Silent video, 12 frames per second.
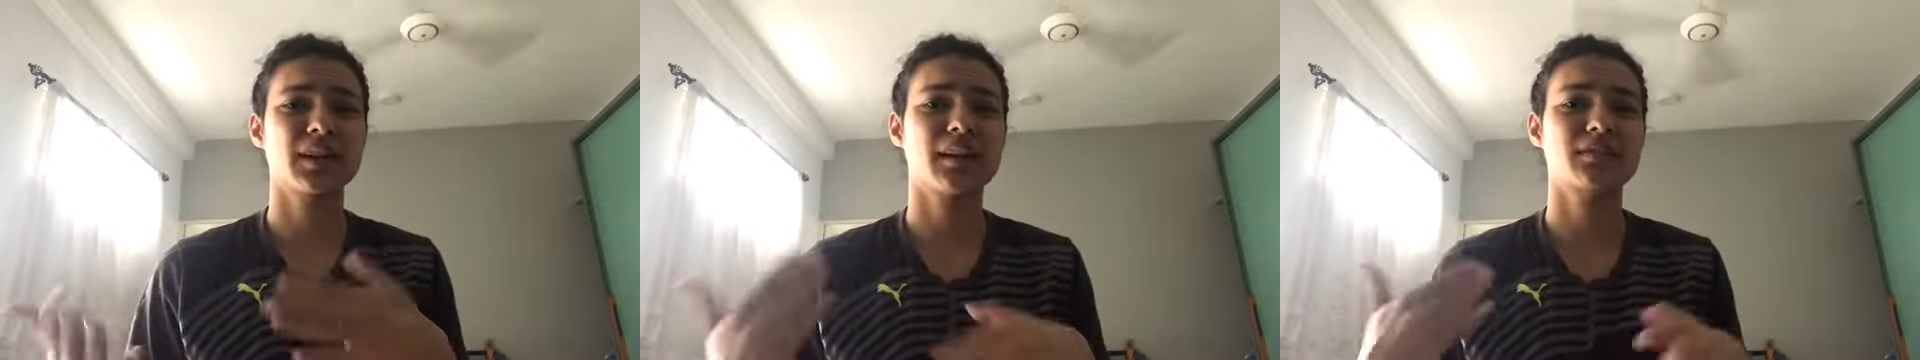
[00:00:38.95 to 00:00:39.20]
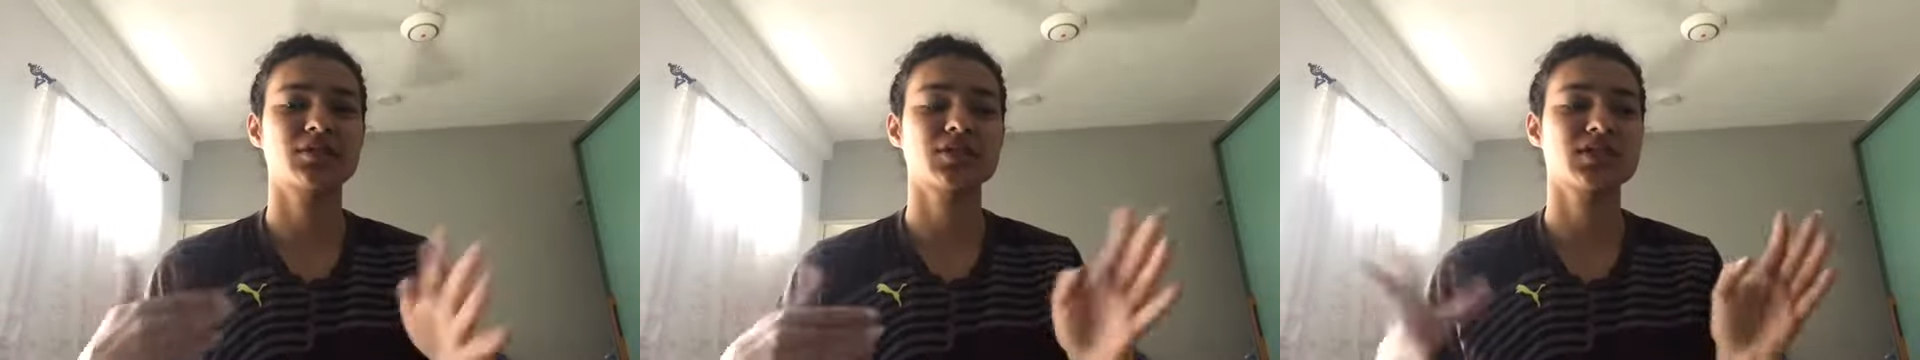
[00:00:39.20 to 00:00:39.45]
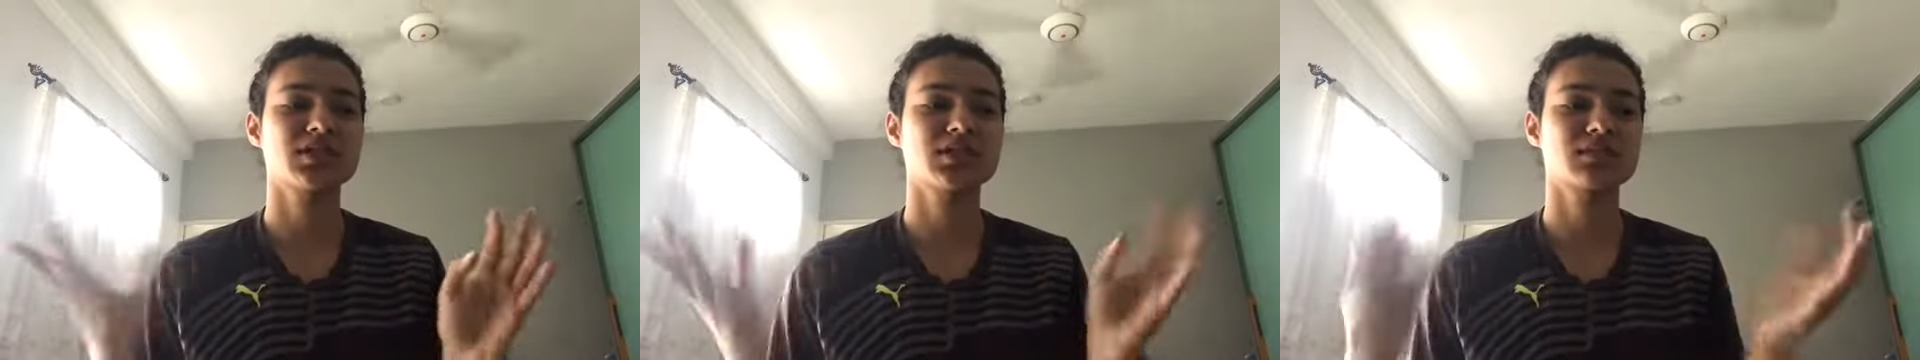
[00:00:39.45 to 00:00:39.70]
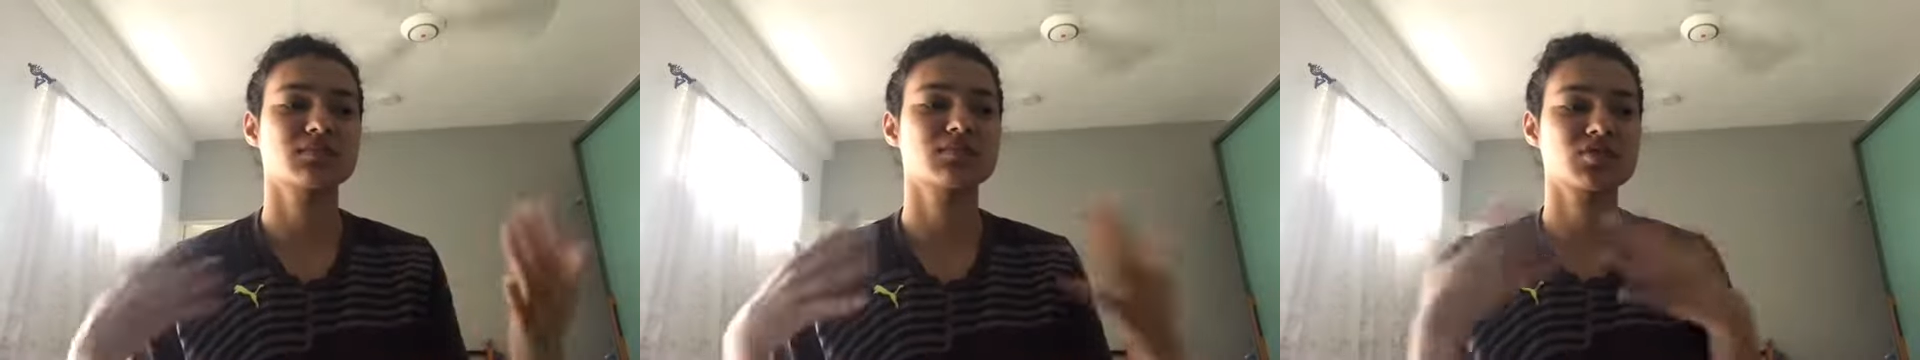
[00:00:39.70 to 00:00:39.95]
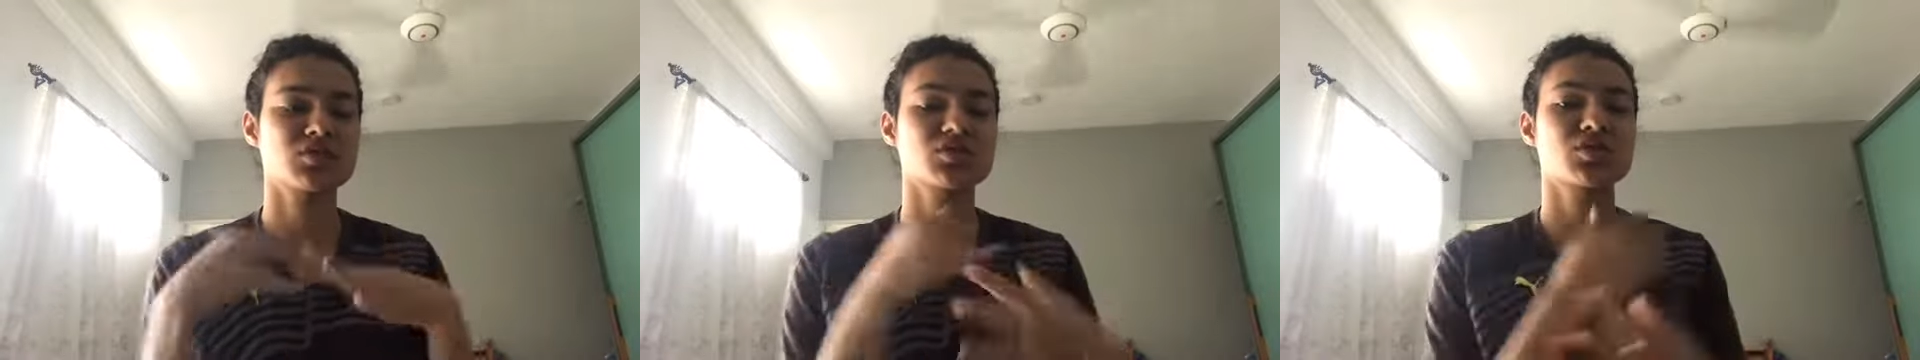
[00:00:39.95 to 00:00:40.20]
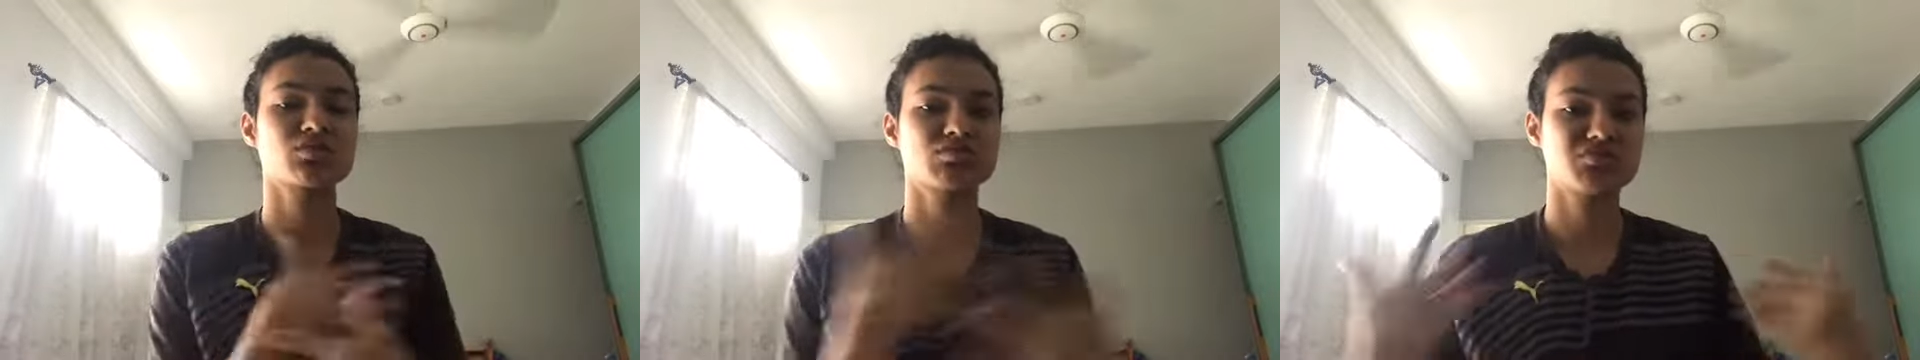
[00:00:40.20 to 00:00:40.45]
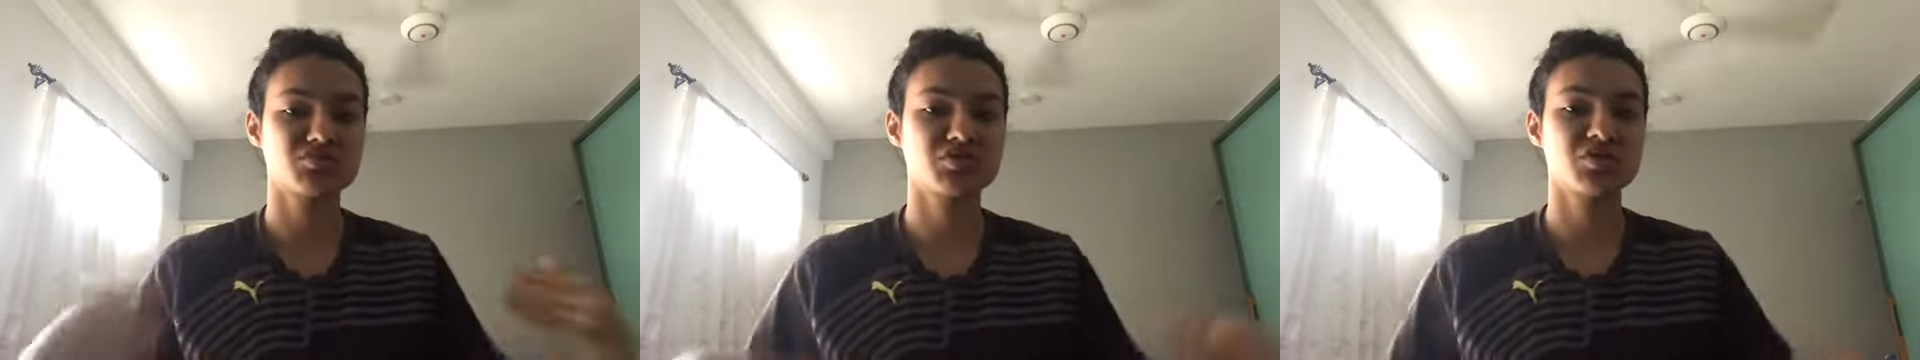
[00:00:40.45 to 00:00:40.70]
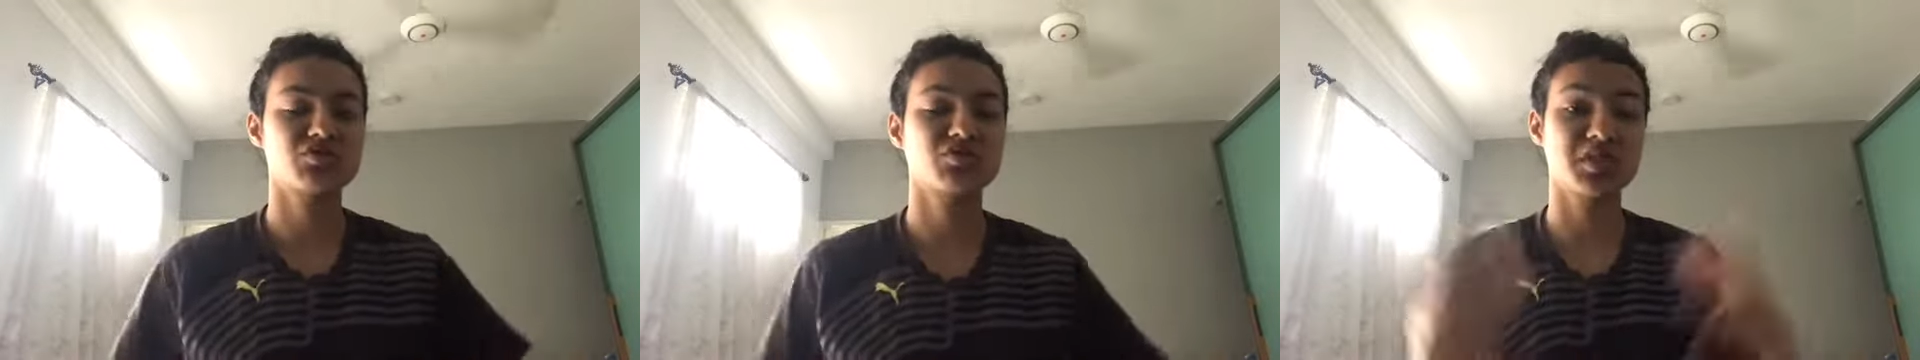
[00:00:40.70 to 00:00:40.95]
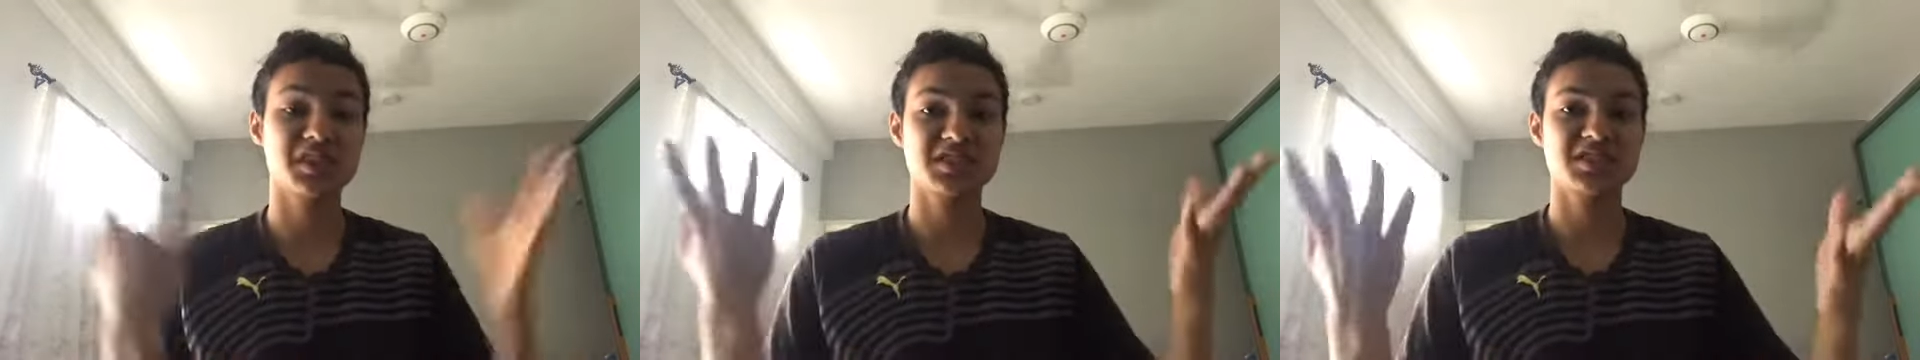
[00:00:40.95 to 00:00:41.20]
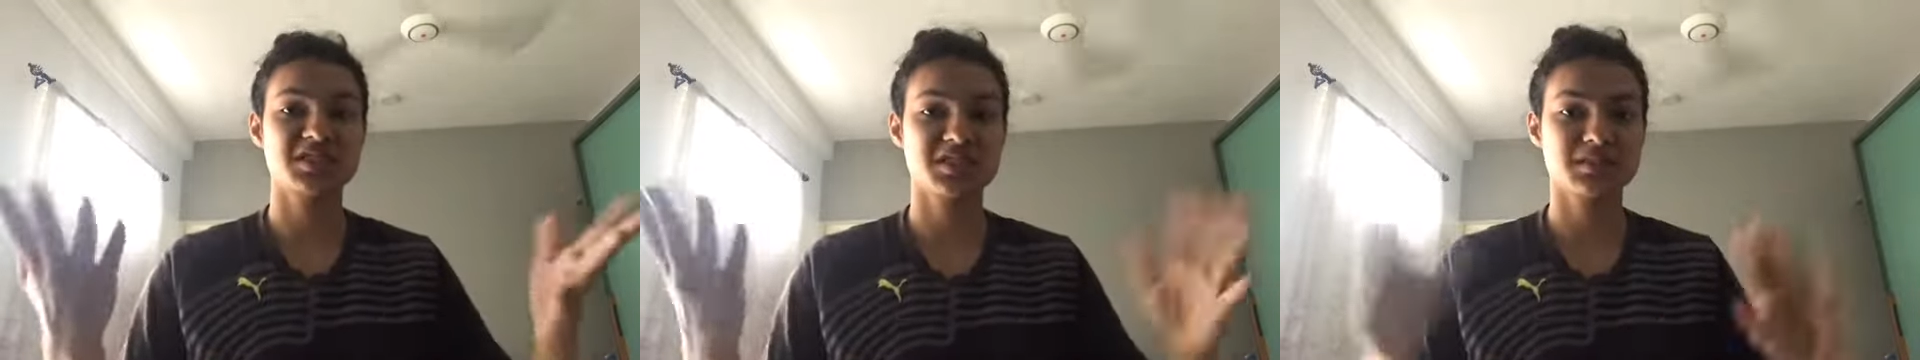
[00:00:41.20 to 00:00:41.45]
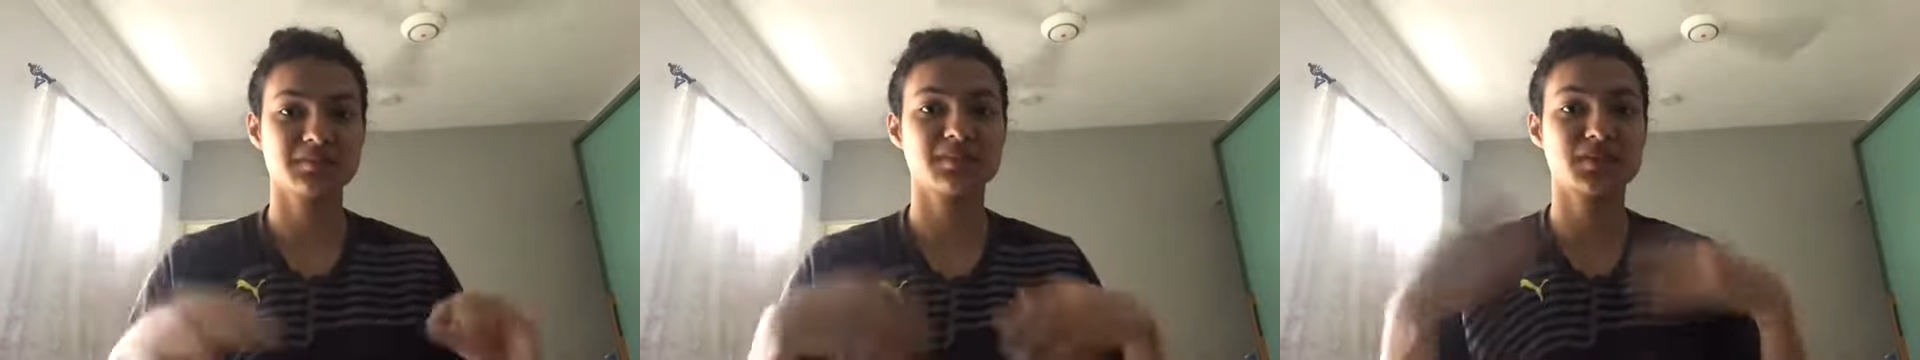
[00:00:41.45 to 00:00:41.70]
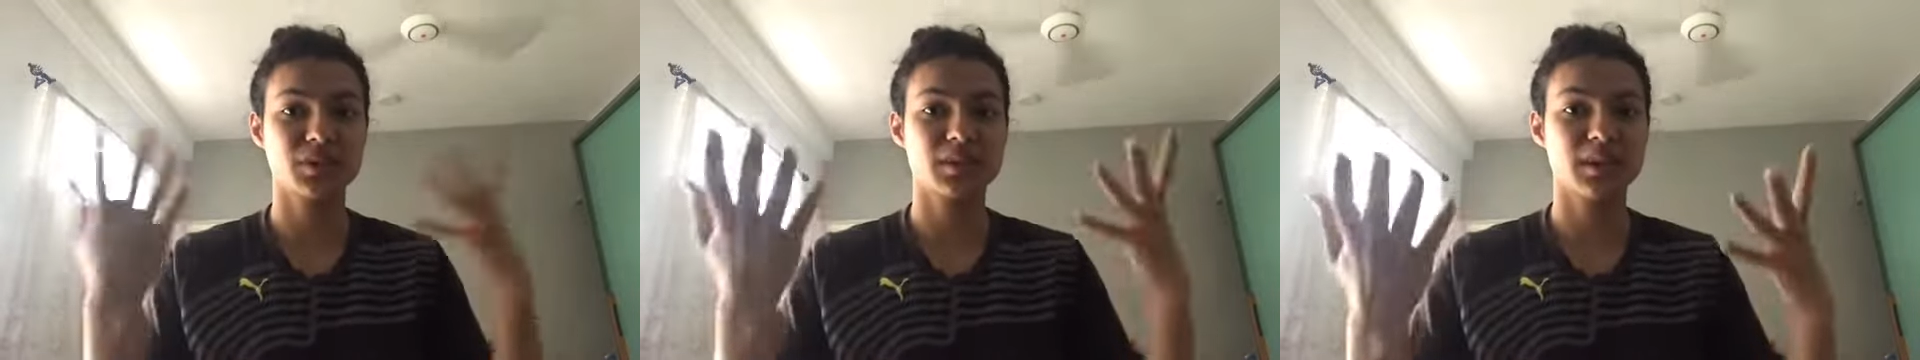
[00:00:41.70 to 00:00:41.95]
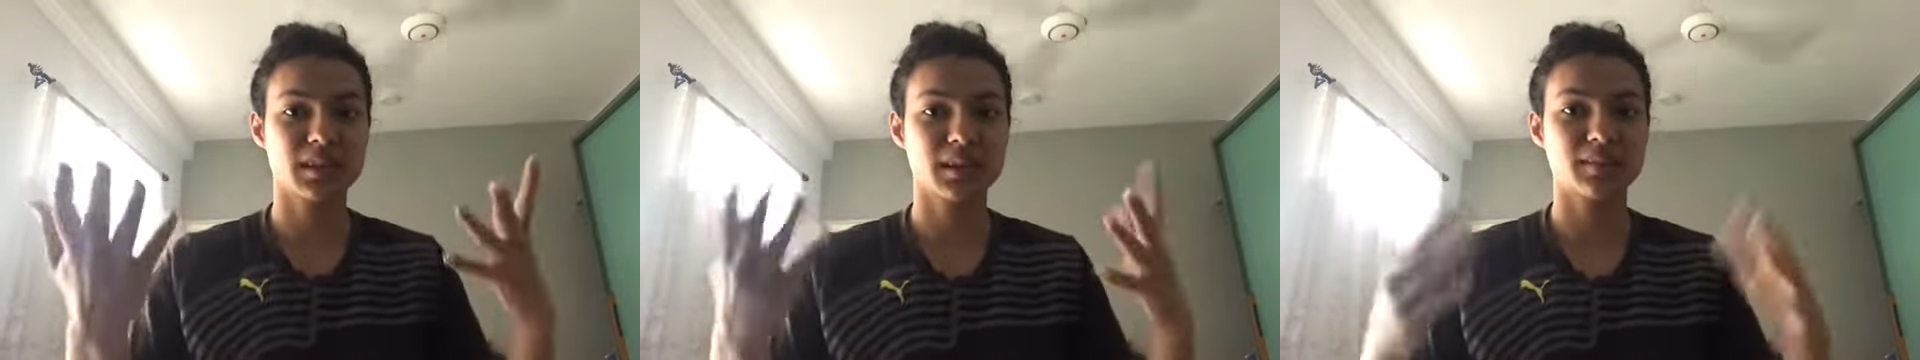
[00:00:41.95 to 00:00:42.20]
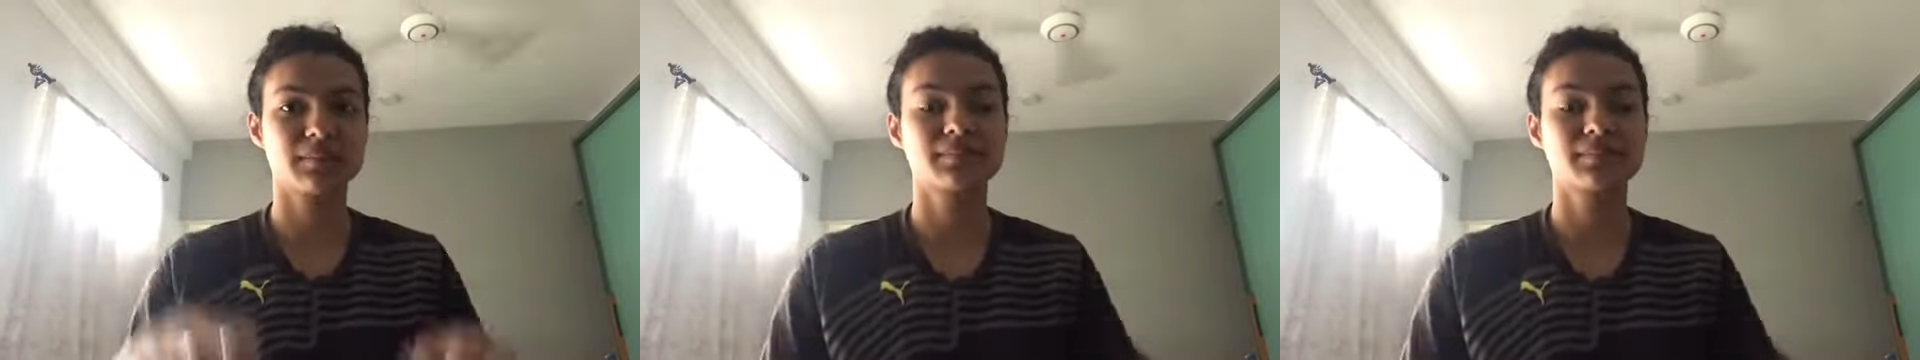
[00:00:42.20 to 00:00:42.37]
I've just dressed for the day,